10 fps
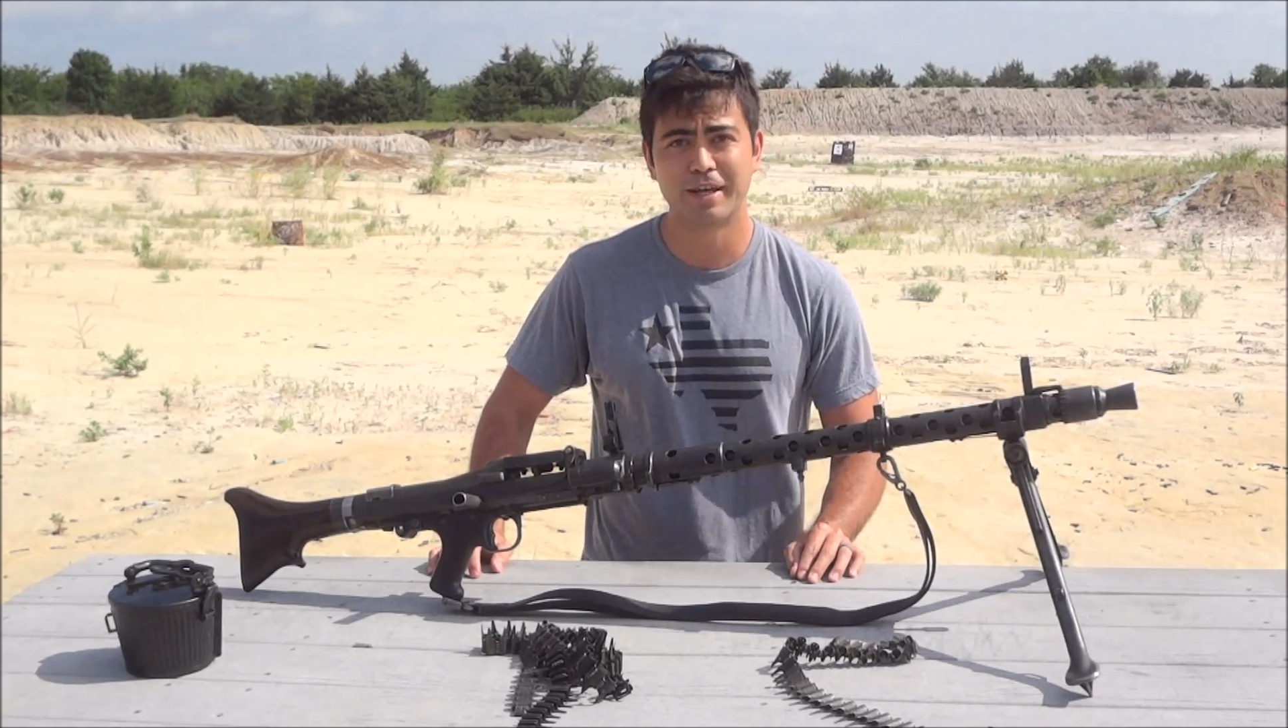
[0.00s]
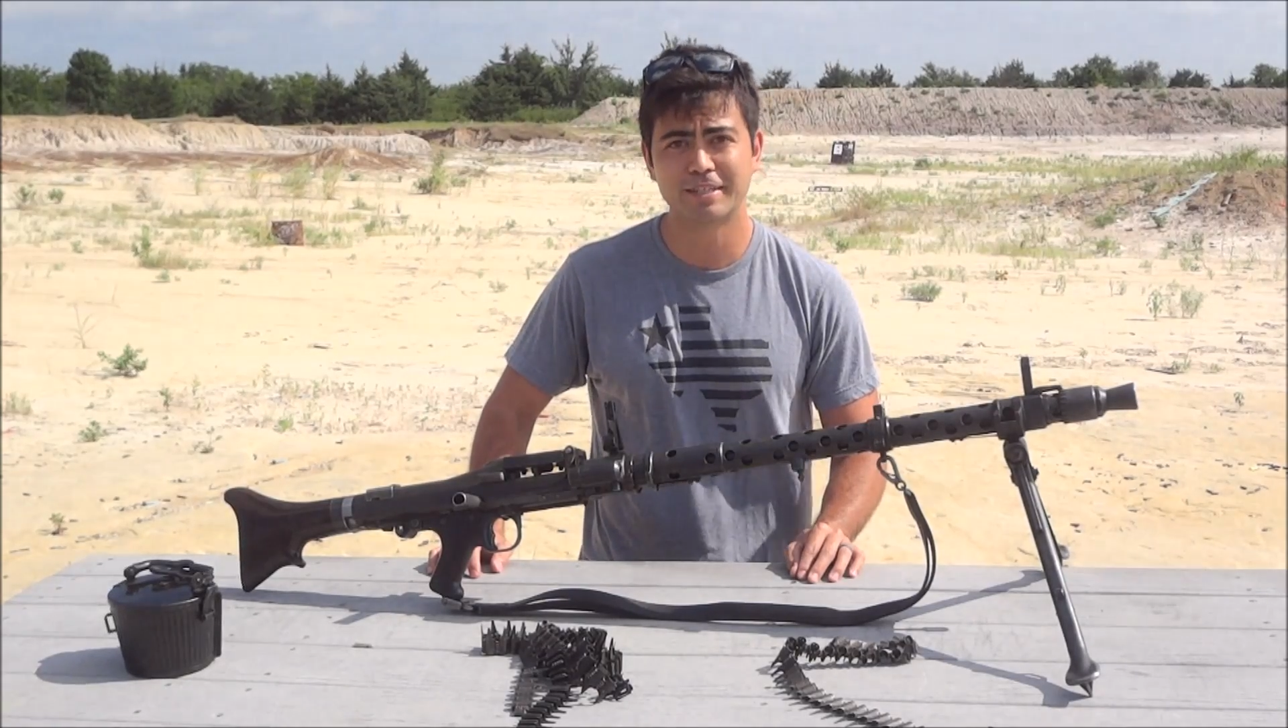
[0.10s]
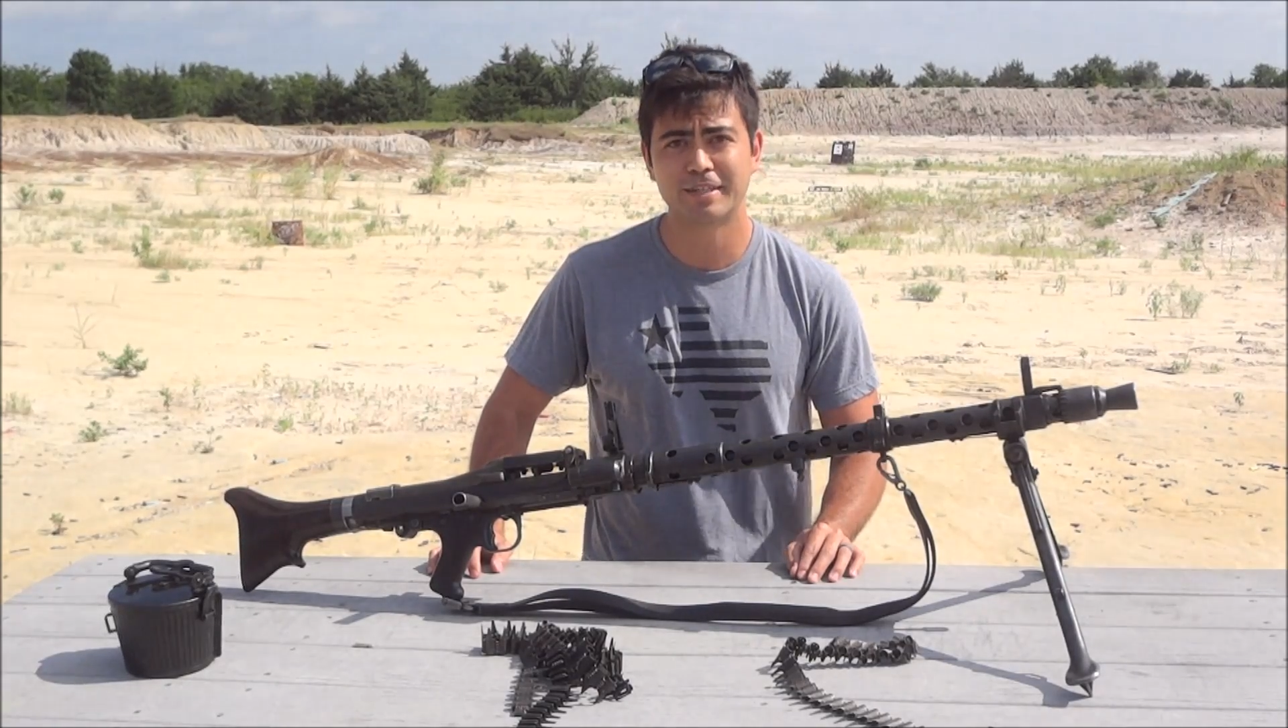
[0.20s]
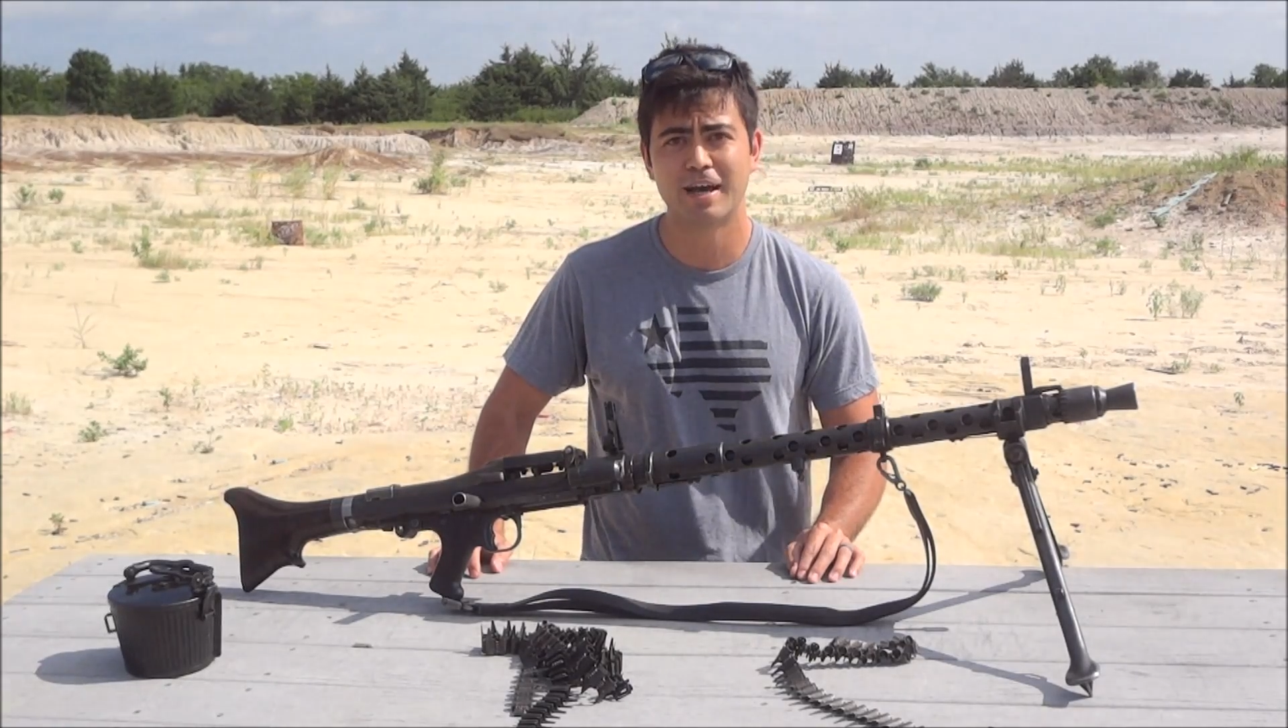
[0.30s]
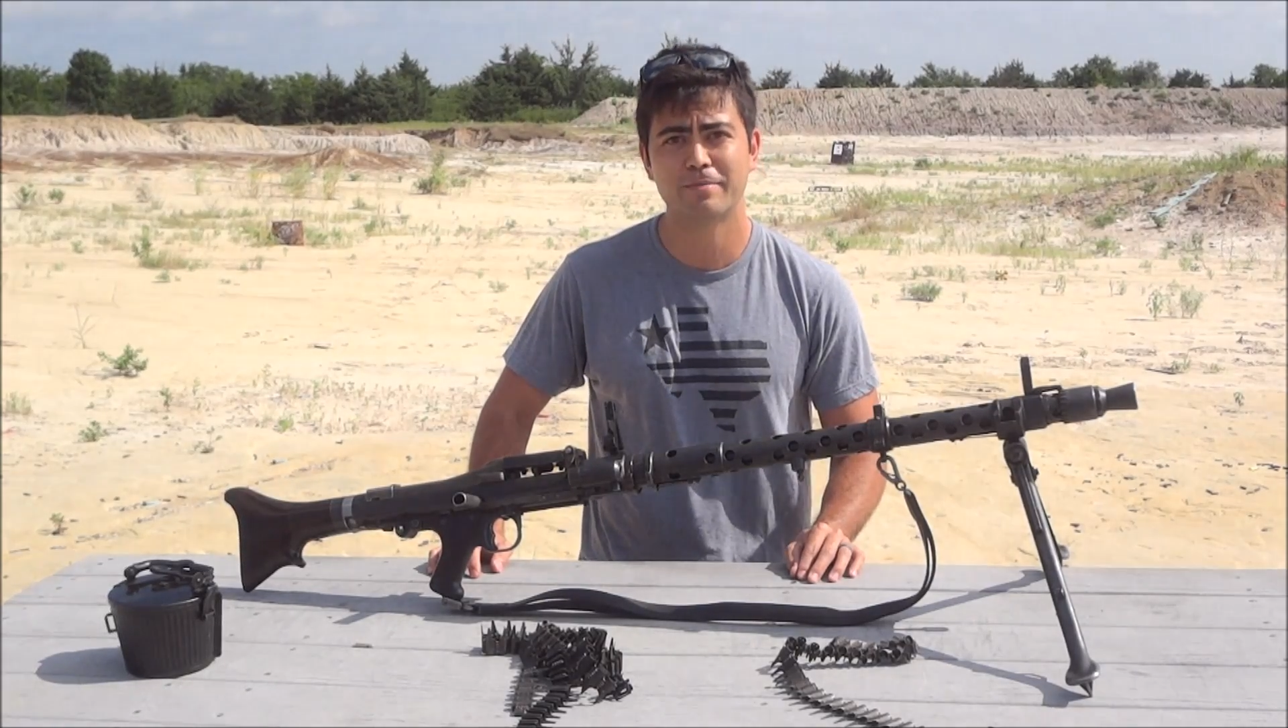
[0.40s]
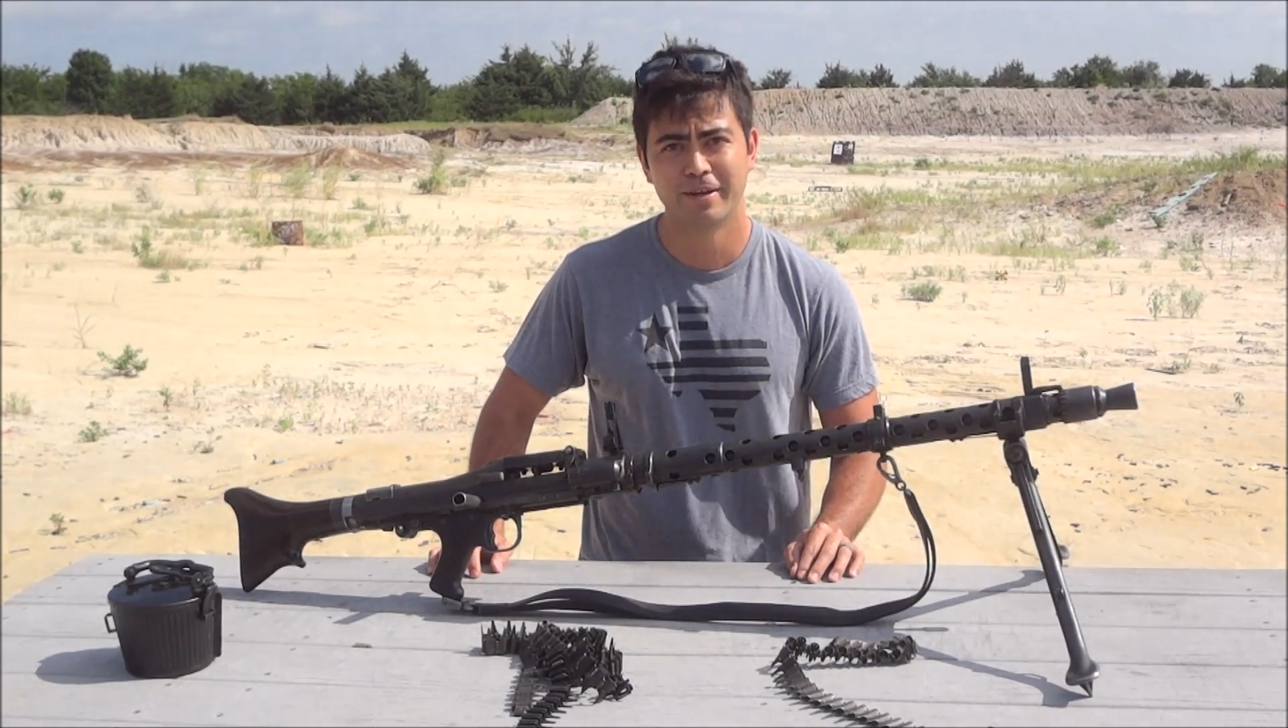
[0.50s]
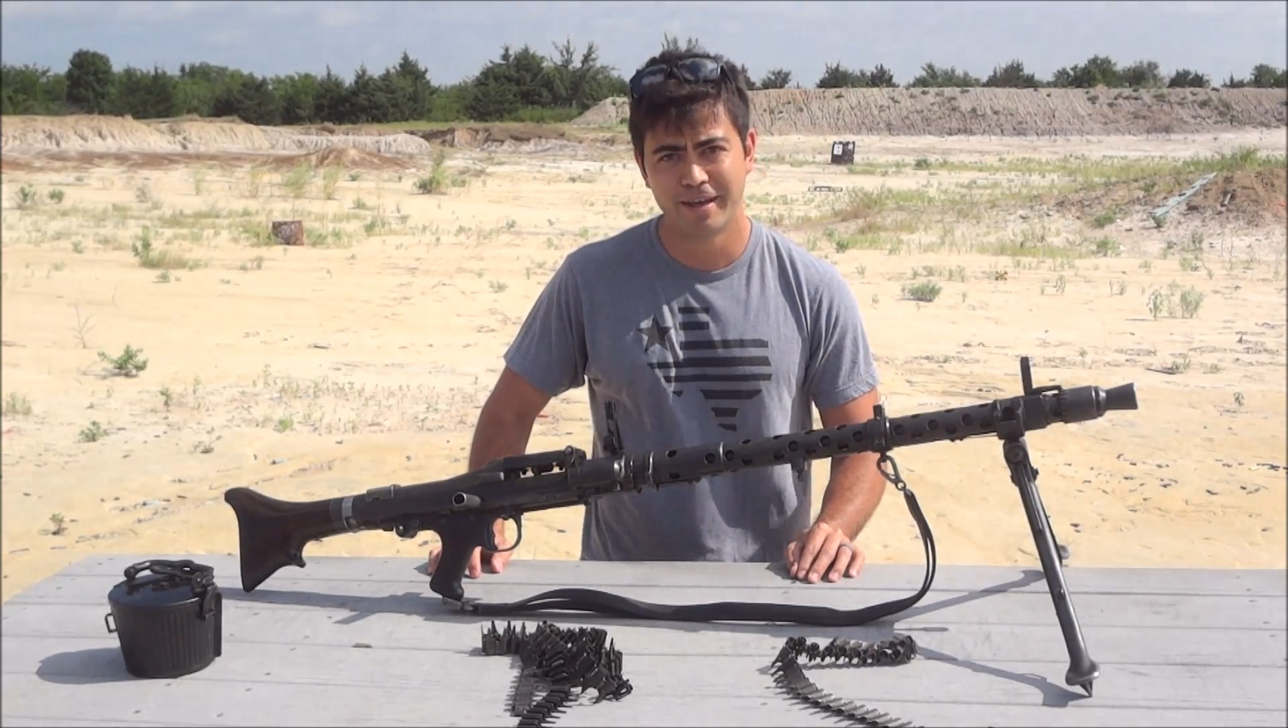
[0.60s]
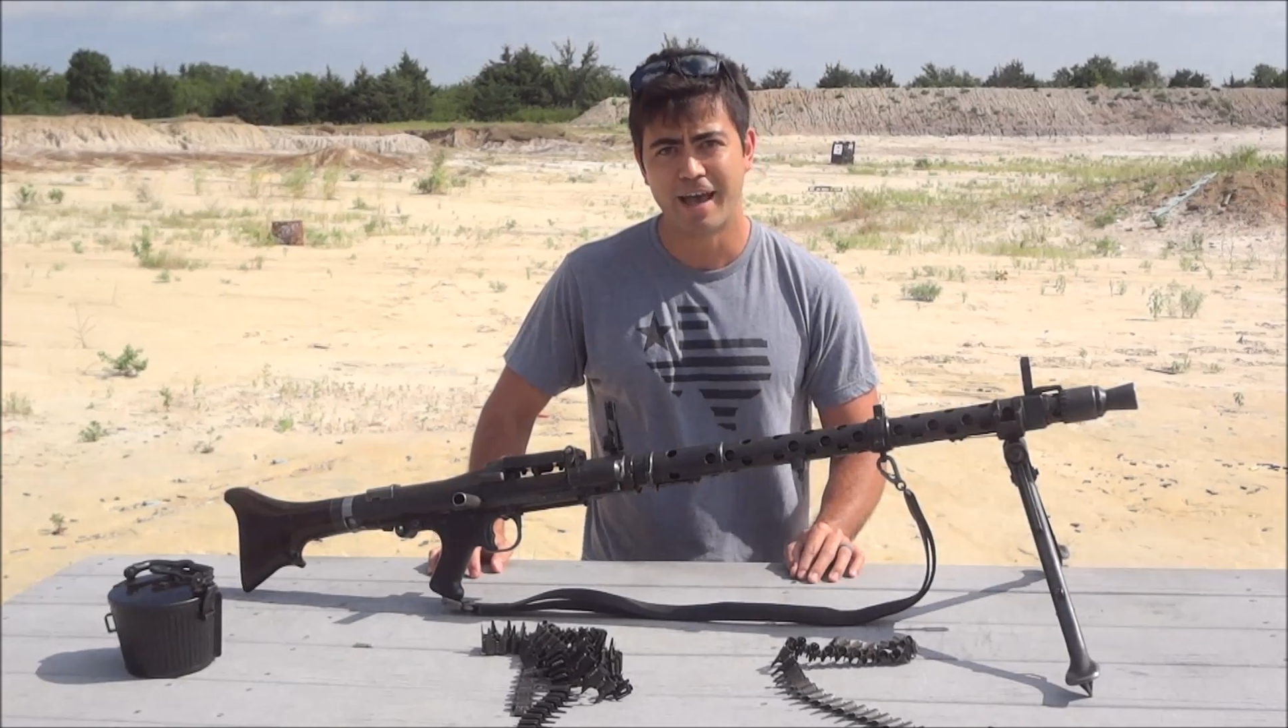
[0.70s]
next time,